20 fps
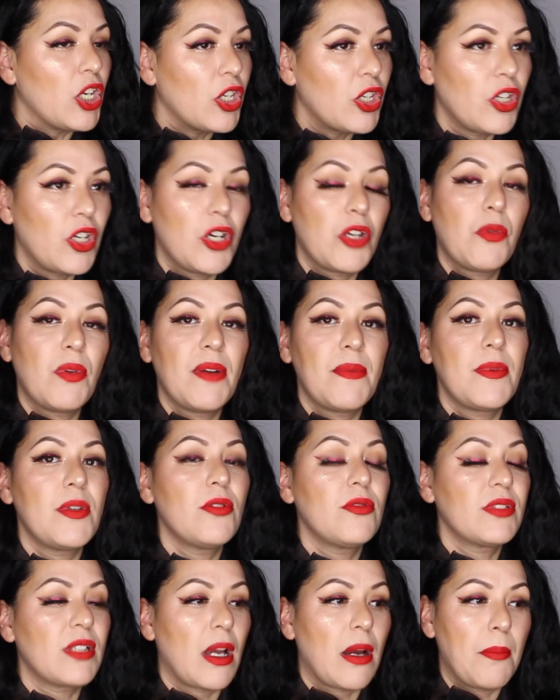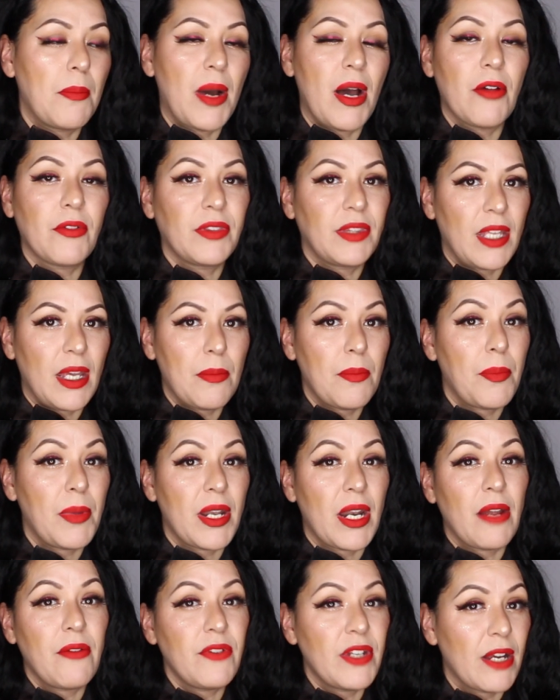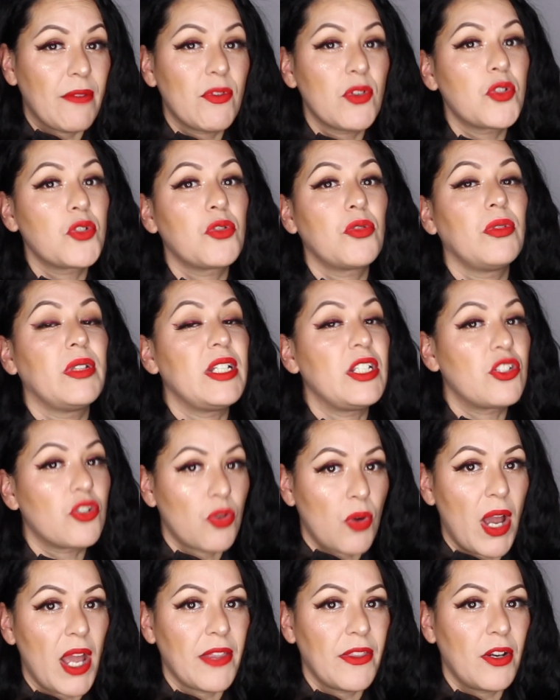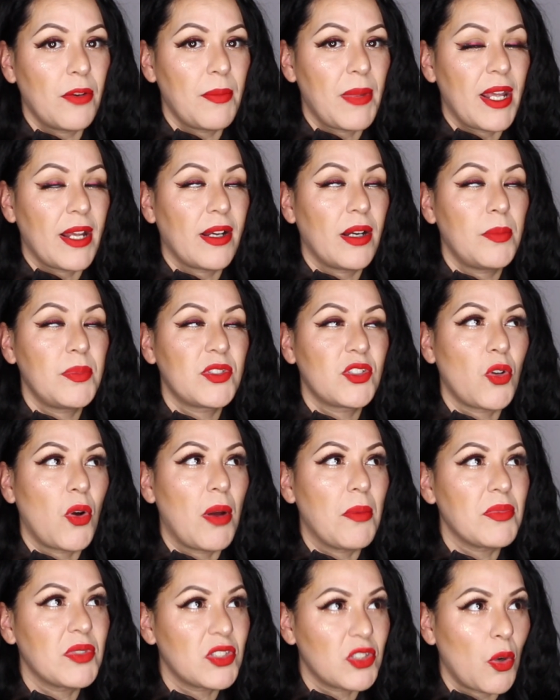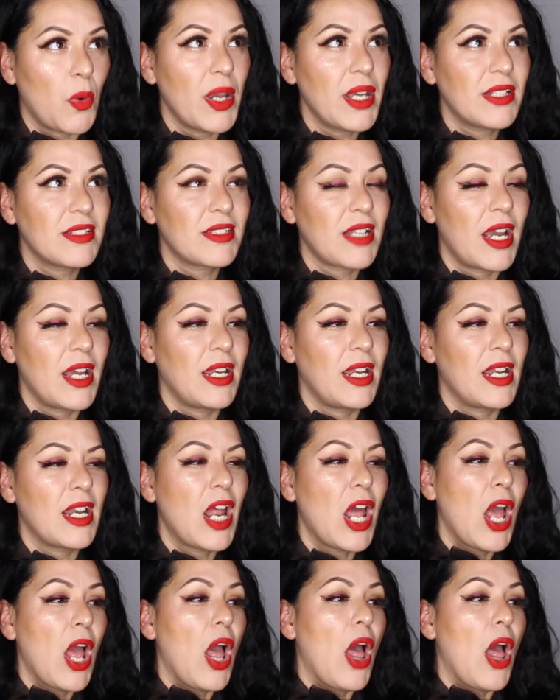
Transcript: good reviews about them, but I've never truly tried their makeup, so I'm so excited